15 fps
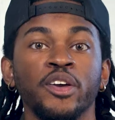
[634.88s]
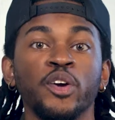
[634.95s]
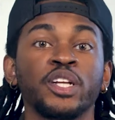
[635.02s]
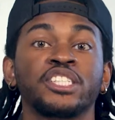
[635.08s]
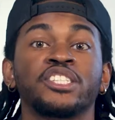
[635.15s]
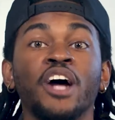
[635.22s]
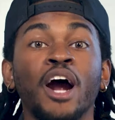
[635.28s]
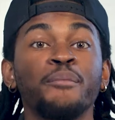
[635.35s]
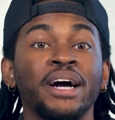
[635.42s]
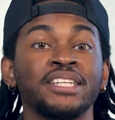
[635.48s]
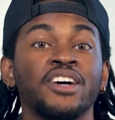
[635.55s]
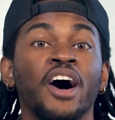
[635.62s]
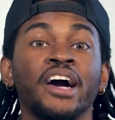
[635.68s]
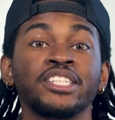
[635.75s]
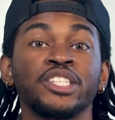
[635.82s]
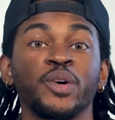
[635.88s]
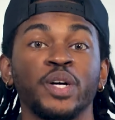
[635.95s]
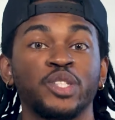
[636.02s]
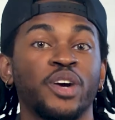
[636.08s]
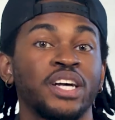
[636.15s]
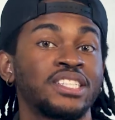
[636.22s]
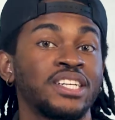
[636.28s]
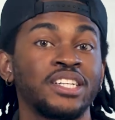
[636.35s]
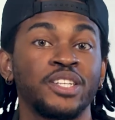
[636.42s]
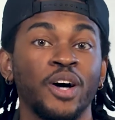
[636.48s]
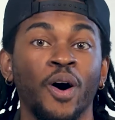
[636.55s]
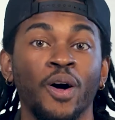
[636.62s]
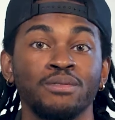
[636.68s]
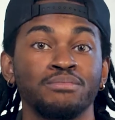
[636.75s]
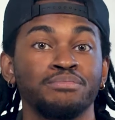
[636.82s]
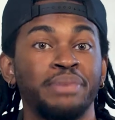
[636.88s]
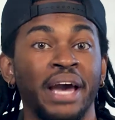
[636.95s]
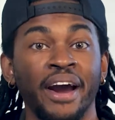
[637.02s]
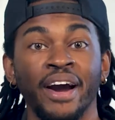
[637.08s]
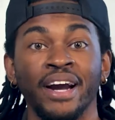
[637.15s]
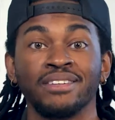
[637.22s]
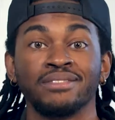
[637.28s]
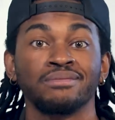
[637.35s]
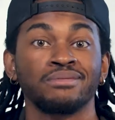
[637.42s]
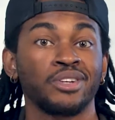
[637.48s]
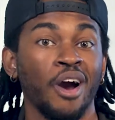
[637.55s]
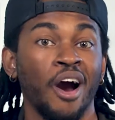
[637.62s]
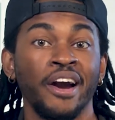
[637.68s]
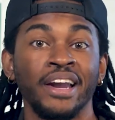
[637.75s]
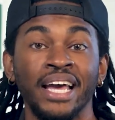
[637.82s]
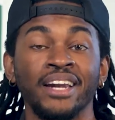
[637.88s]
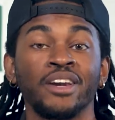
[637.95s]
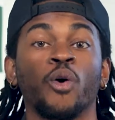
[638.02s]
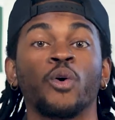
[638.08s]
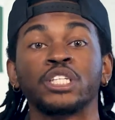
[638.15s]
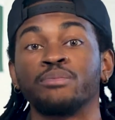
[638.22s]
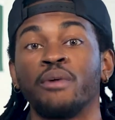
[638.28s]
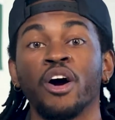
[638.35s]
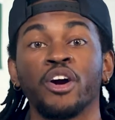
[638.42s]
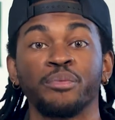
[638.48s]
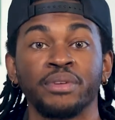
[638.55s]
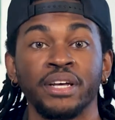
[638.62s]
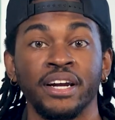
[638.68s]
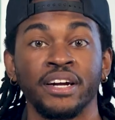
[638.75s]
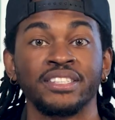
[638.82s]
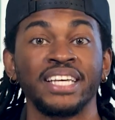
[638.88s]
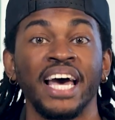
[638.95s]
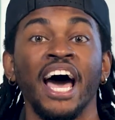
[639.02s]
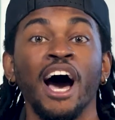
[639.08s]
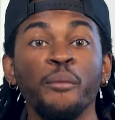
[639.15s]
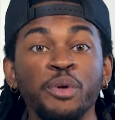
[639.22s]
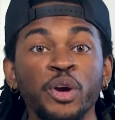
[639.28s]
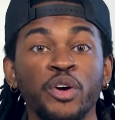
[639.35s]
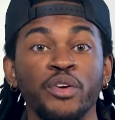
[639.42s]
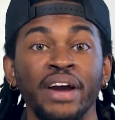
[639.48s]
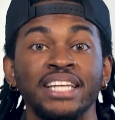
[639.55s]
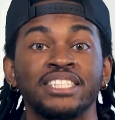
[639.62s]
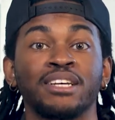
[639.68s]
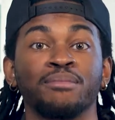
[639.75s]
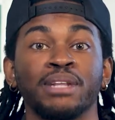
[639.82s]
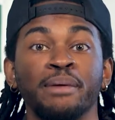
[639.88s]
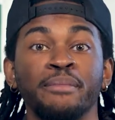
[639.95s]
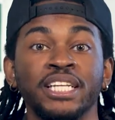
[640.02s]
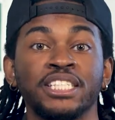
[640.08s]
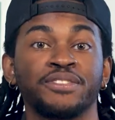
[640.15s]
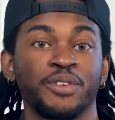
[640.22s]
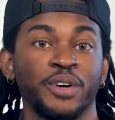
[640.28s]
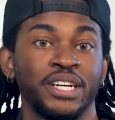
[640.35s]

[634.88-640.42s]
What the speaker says: You can start by talking to a trusted adult, parent, guardian, or small group leader to help you create some limits for